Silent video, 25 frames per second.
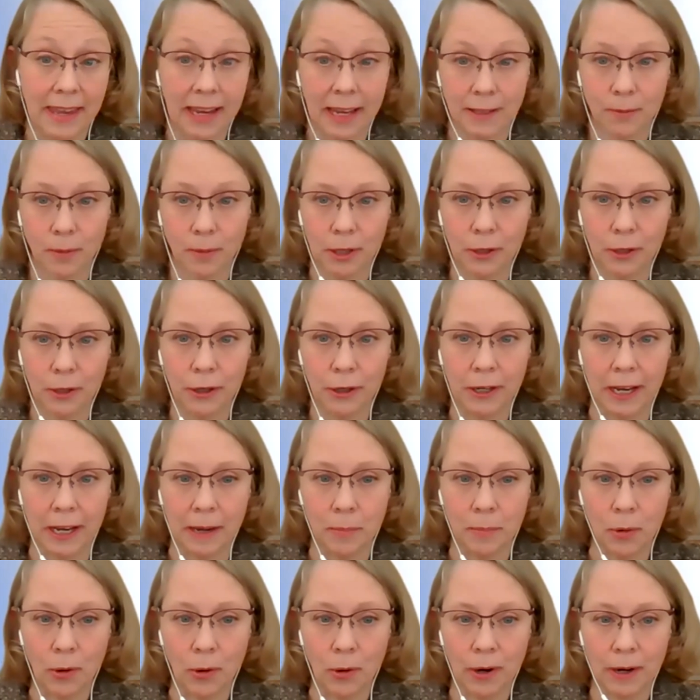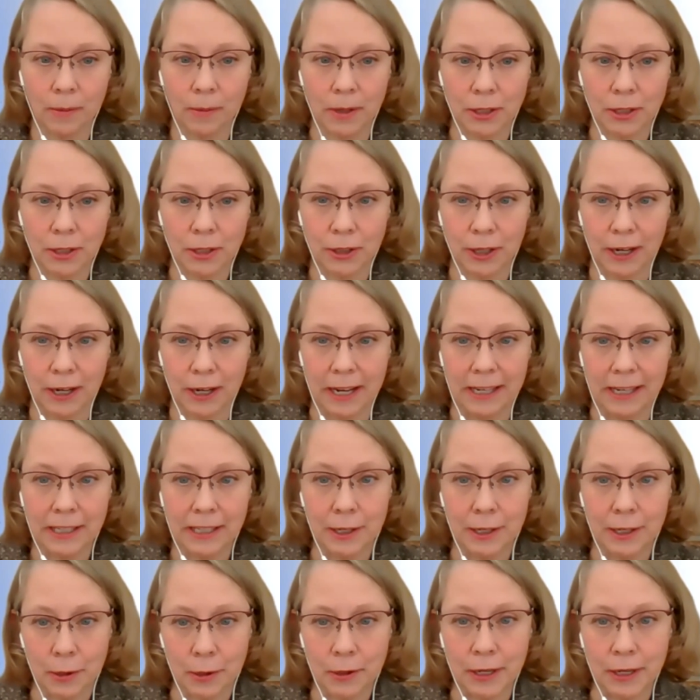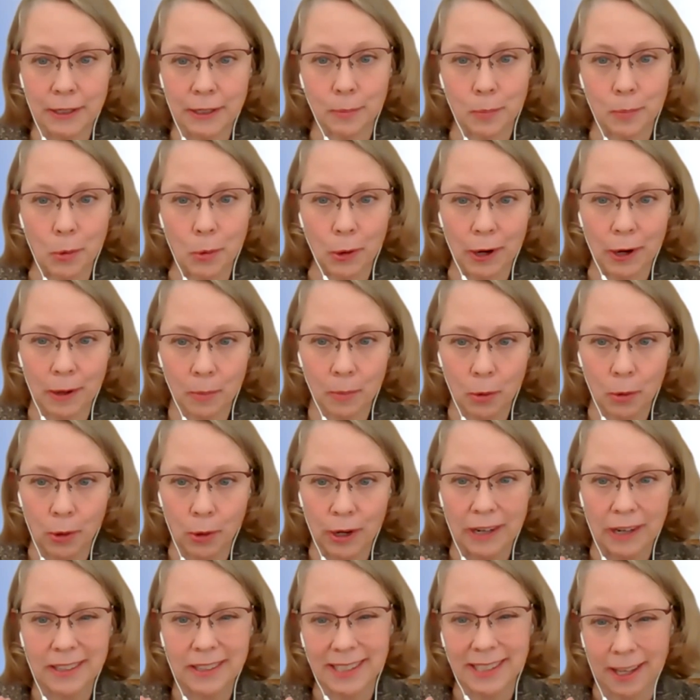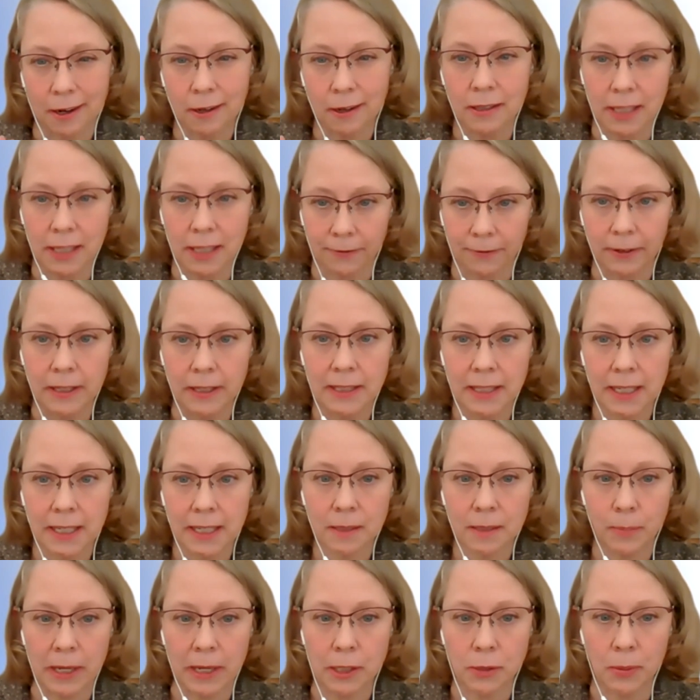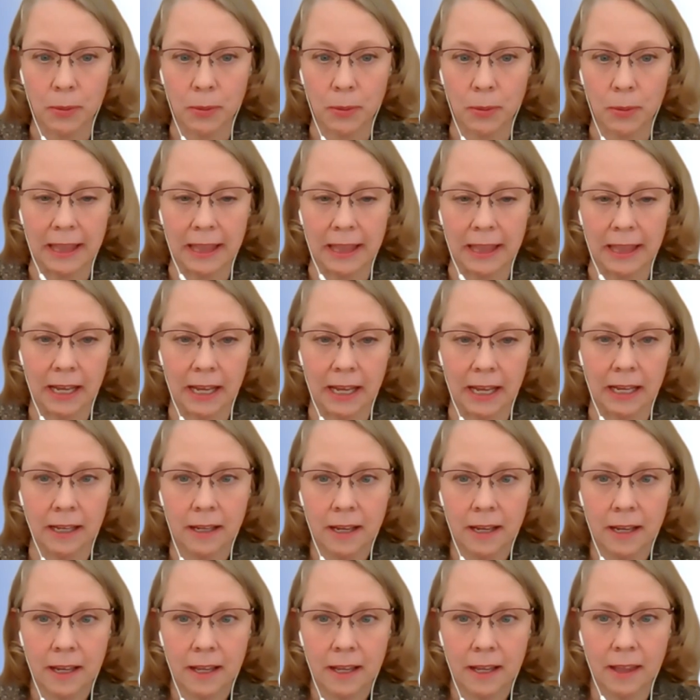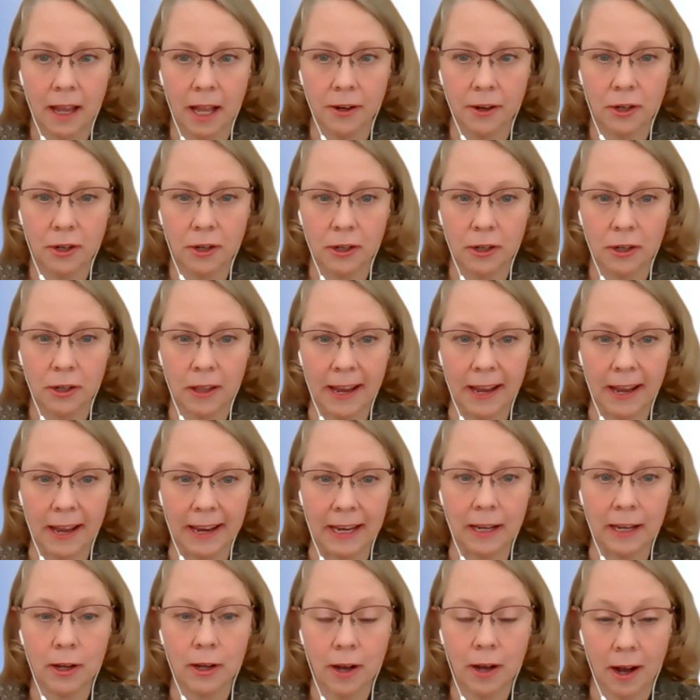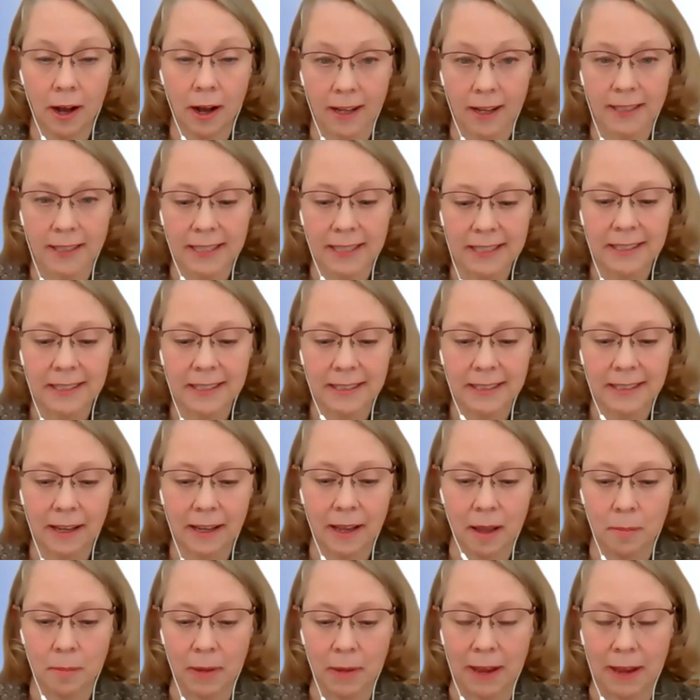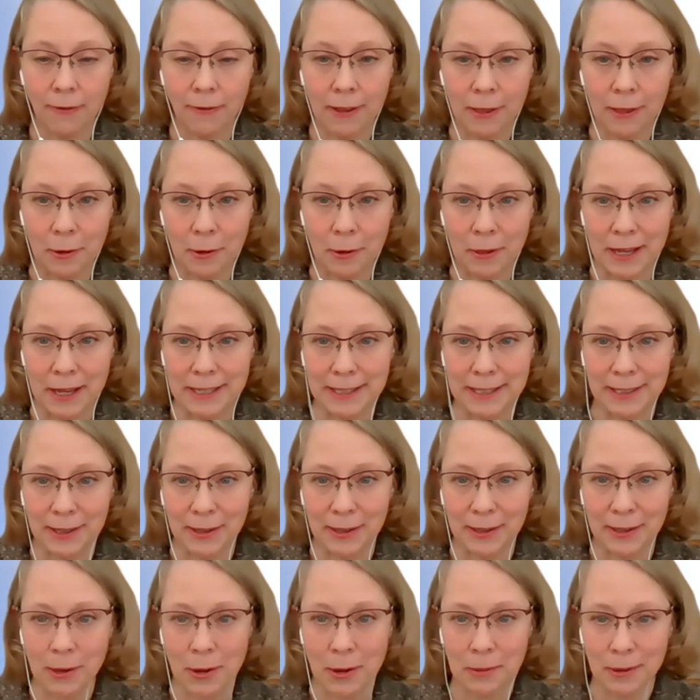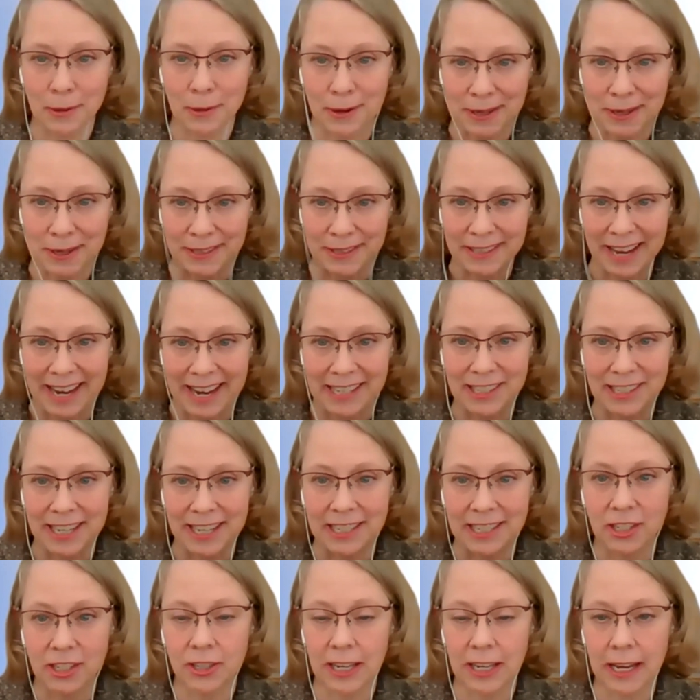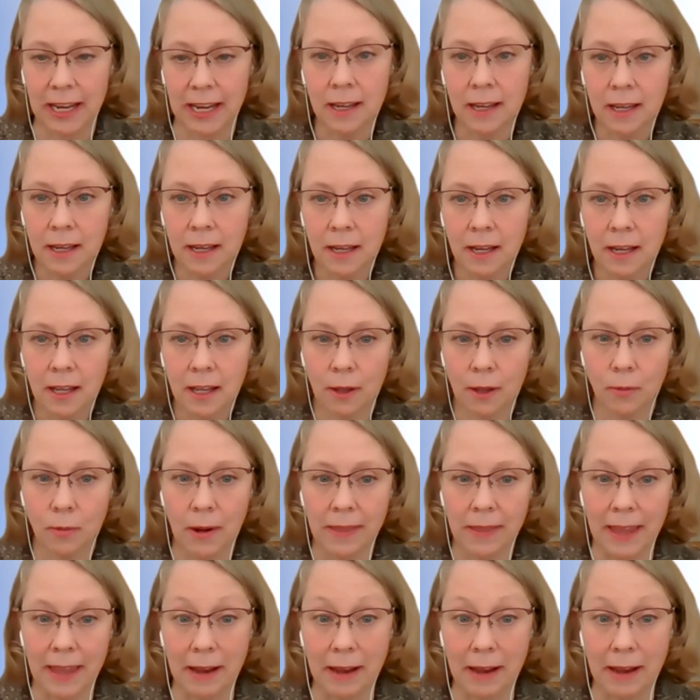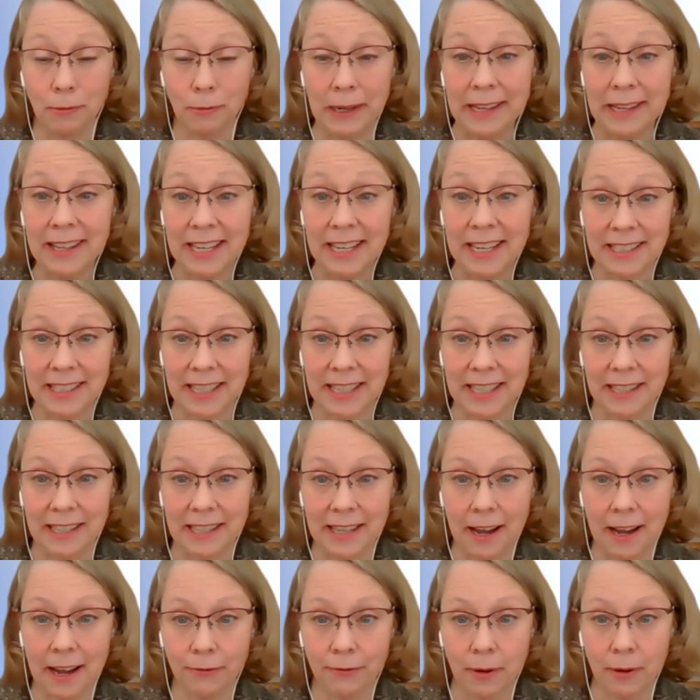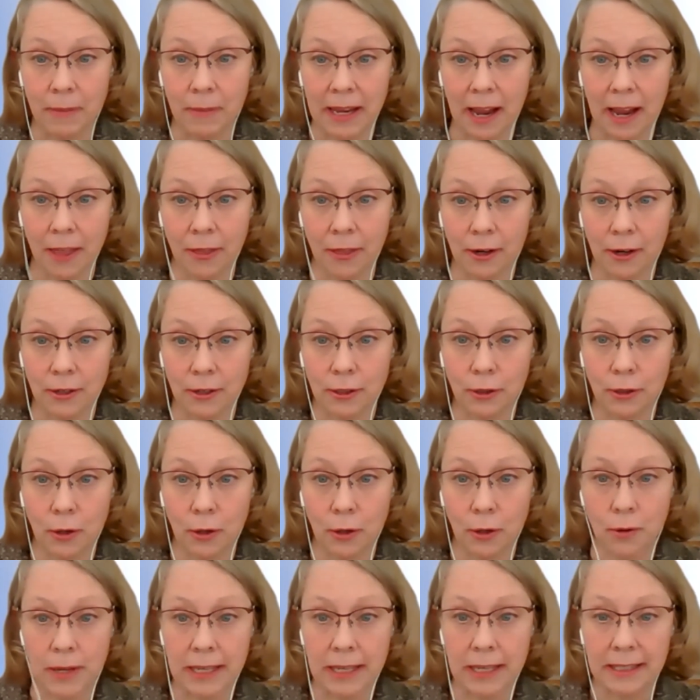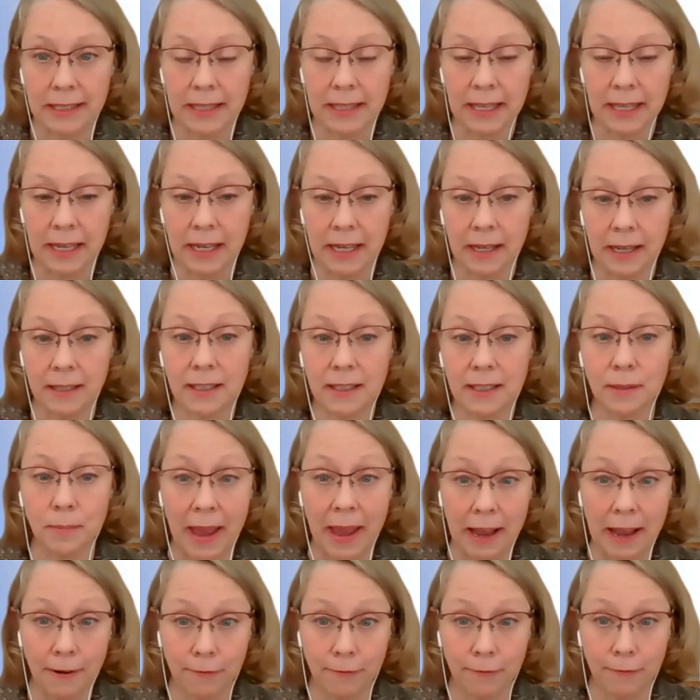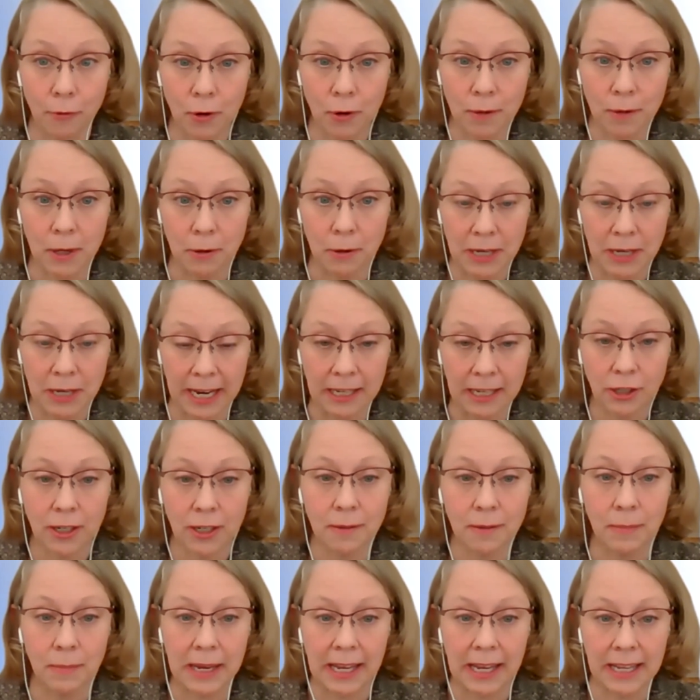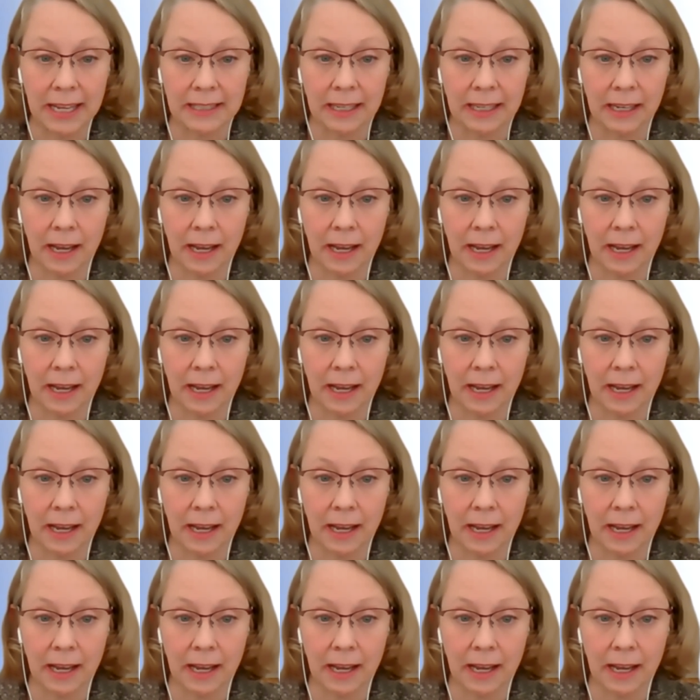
as we're learning more, we're starting to notice more and more subtle differences between the underlying causes, even though they still all cause HHT. The one that really stands out from the others, though, is the SMAD4 mutation, because it